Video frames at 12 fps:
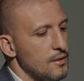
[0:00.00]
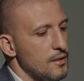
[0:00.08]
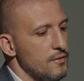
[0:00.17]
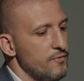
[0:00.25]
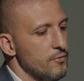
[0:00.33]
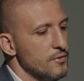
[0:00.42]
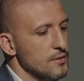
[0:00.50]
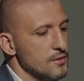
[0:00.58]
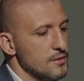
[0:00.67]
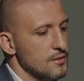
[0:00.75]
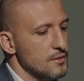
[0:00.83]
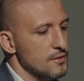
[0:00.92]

I found this.